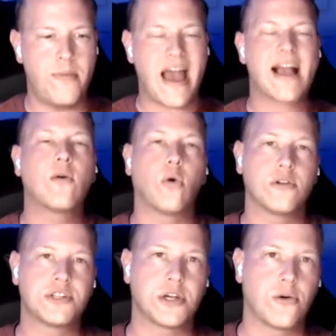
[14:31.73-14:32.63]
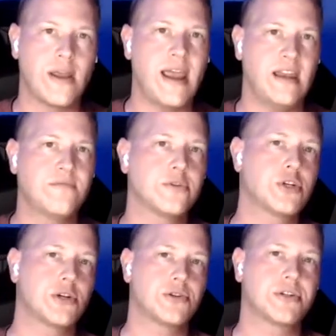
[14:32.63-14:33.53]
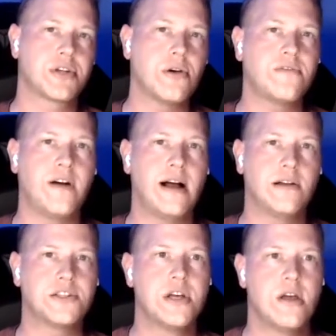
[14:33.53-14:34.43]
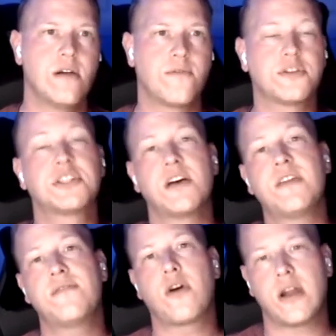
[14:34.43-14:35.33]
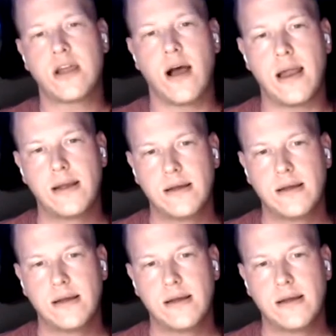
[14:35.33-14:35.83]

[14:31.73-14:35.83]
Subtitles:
backwards to create infrastructure as code files for the stuff they've already got.